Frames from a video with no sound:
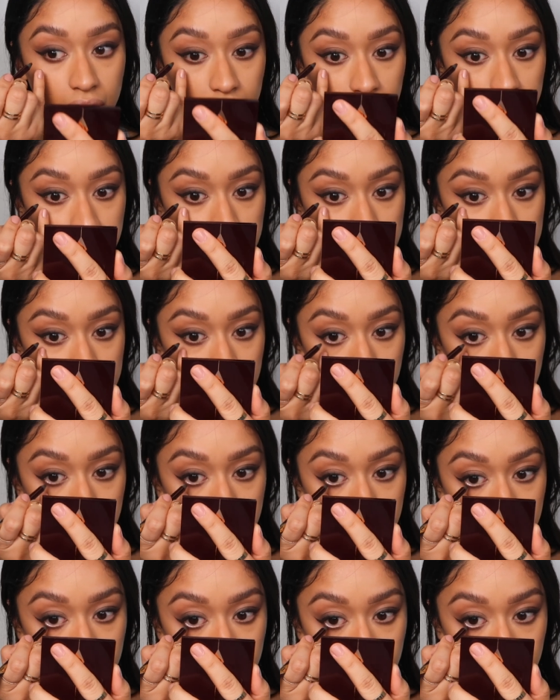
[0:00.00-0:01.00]
I'm just going to
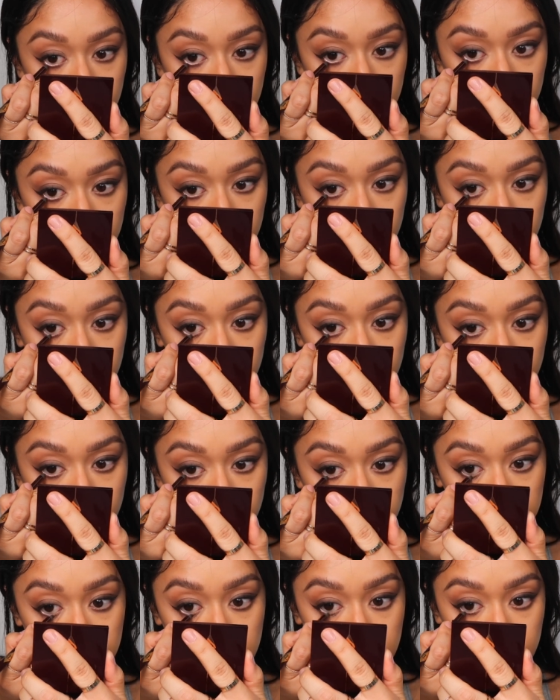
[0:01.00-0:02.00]
be
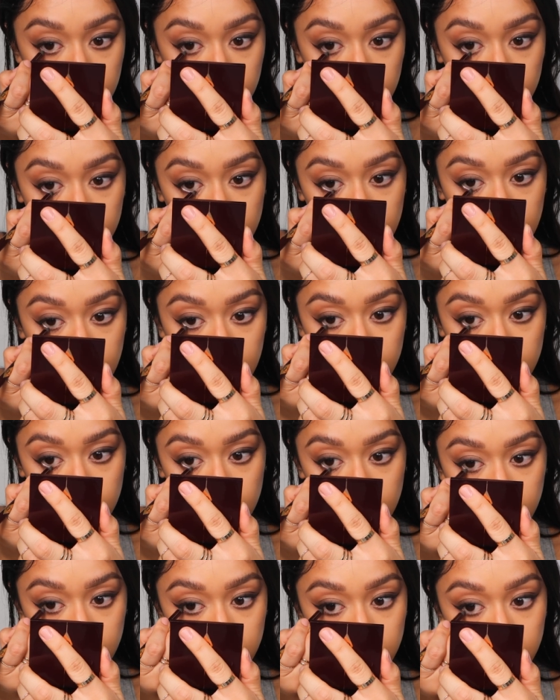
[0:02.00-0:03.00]
applying that
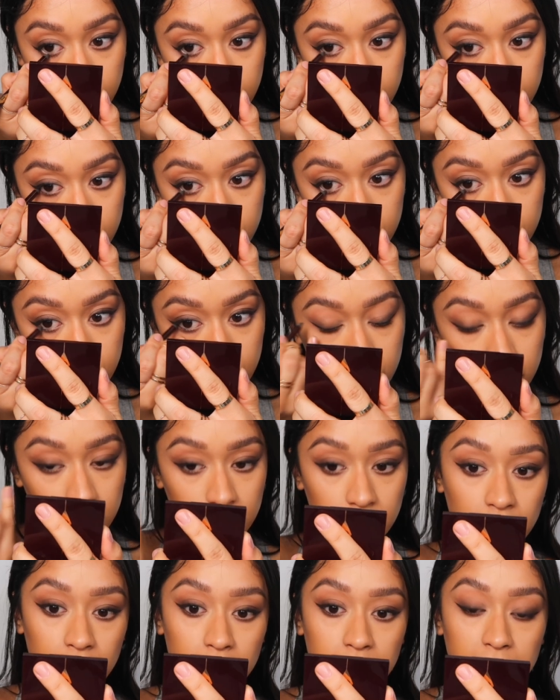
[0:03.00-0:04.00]
liner
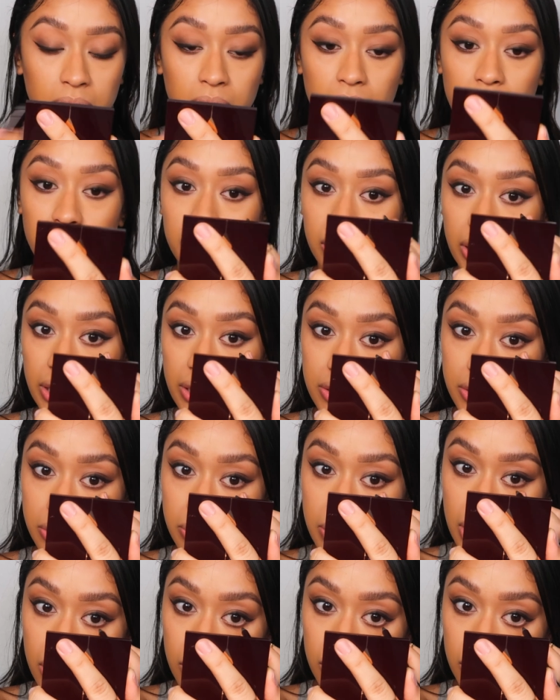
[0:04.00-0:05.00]
on my waterline
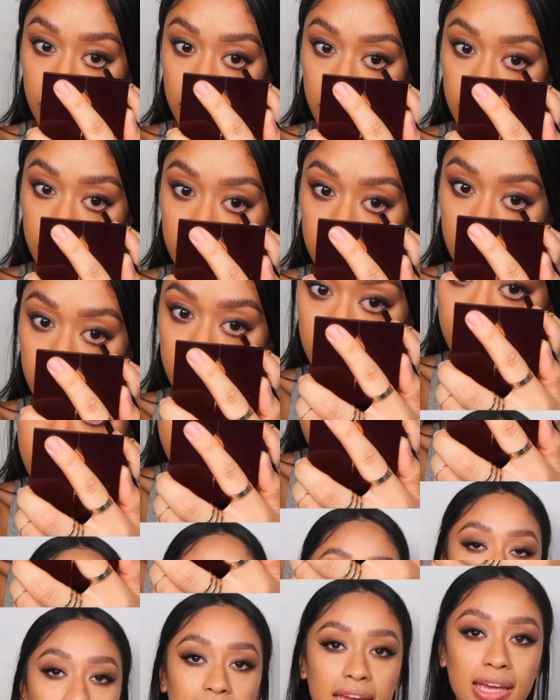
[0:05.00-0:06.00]
as well
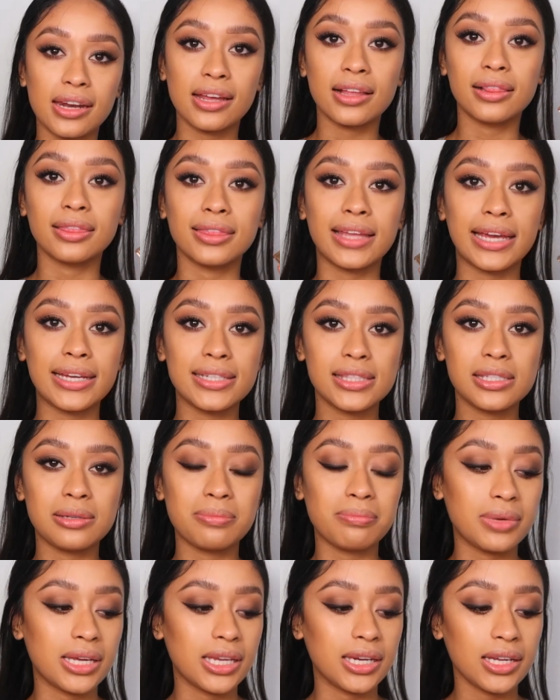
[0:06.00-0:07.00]
in light
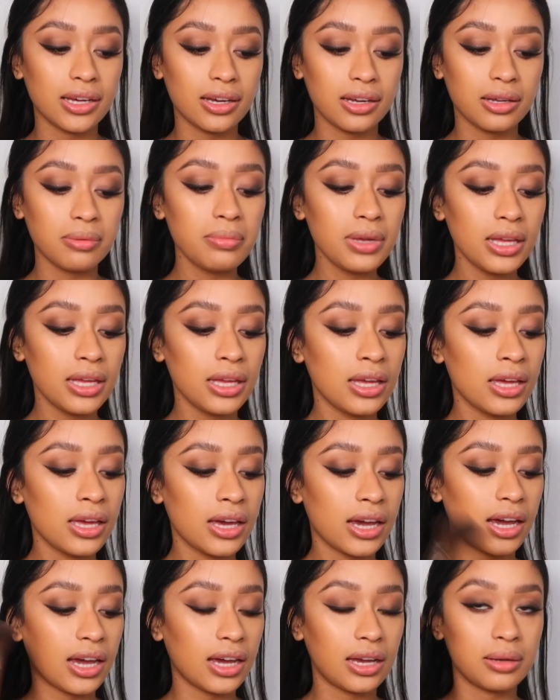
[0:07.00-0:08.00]
to medium.
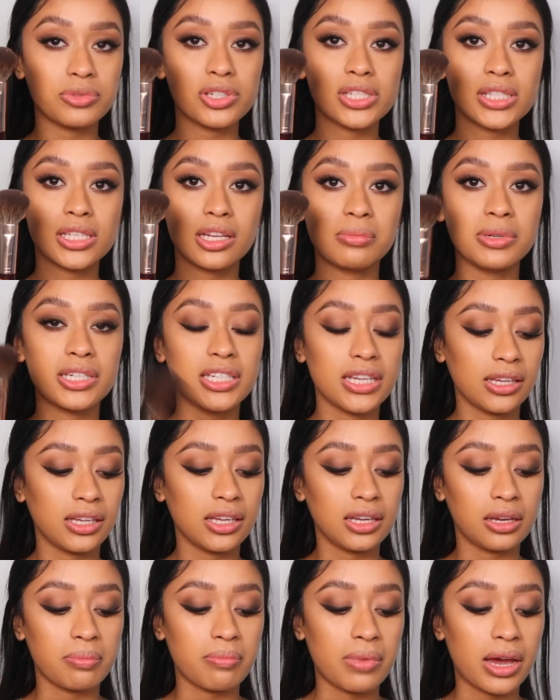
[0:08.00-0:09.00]
I'm just gonna be
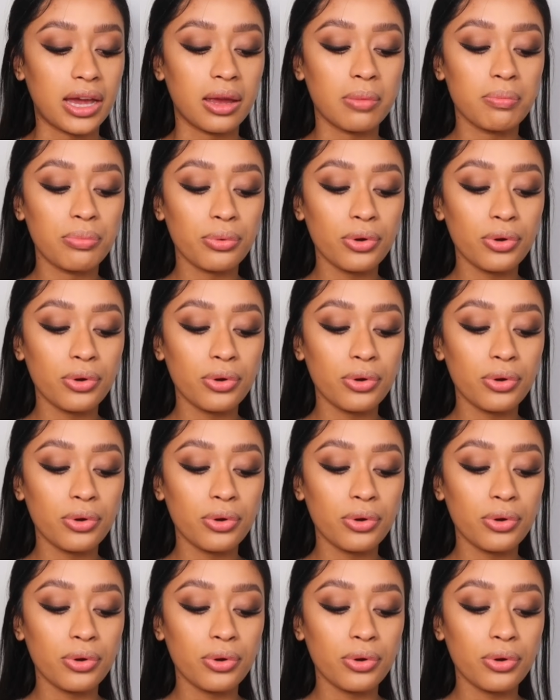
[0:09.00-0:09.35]
taking my